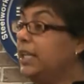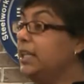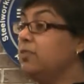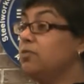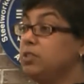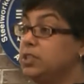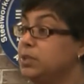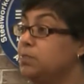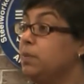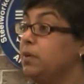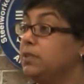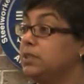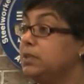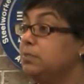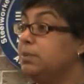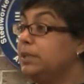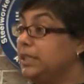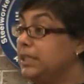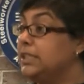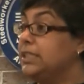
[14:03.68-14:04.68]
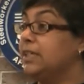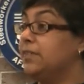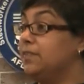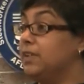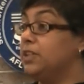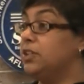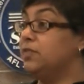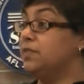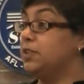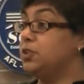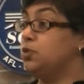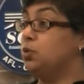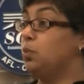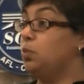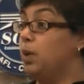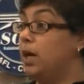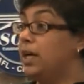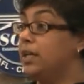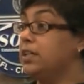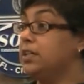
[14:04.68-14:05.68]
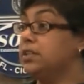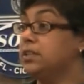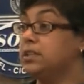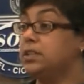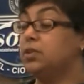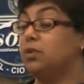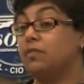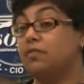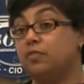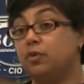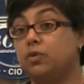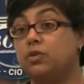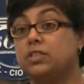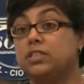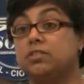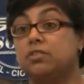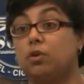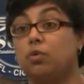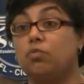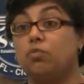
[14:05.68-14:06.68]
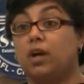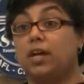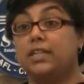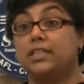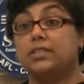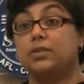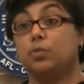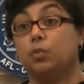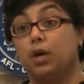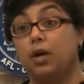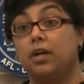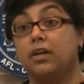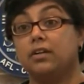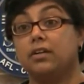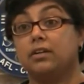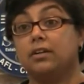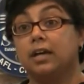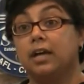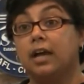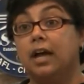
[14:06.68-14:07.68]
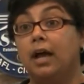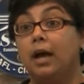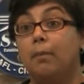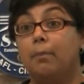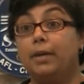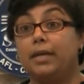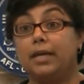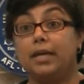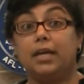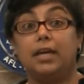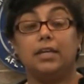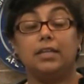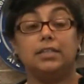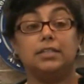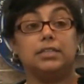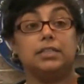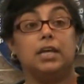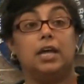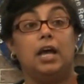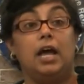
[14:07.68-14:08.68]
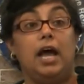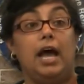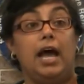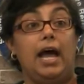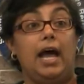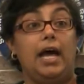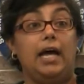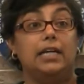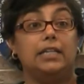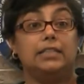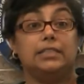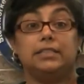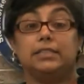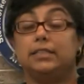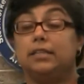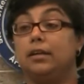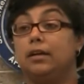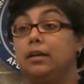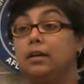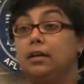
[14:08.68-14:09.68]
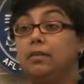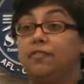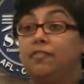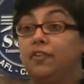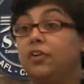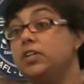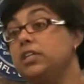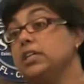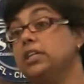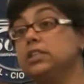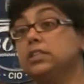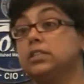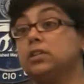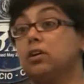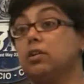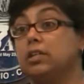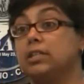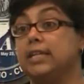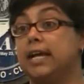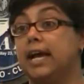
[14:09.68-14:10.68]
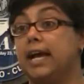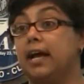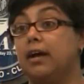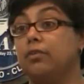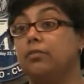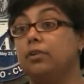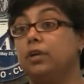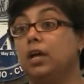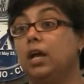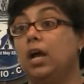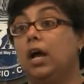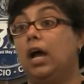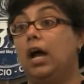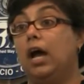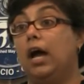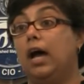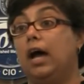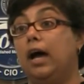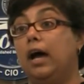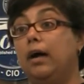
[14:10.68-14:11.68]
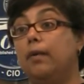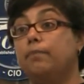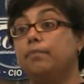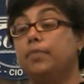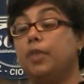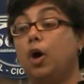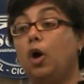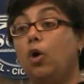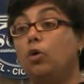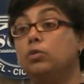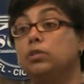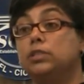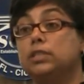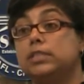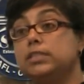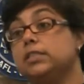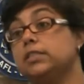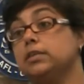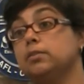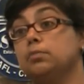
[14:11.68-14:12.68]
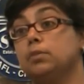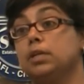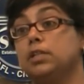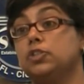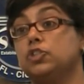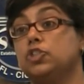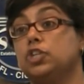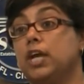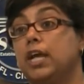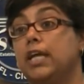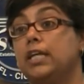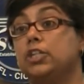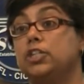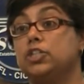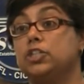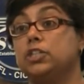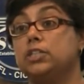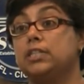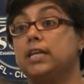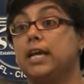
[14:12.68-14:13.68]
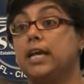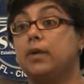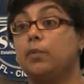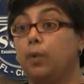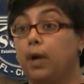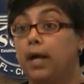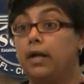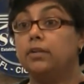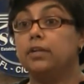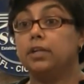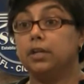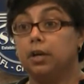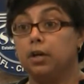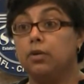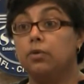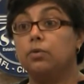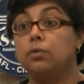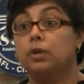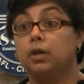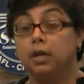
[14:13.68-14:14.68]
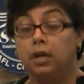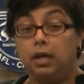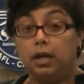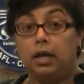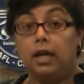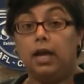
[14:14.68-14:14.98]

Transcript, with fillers: really the responsibility of individual workers to enforce their own rights at work. Because as the funding has gone down, the whole system has changed to say, well, you know,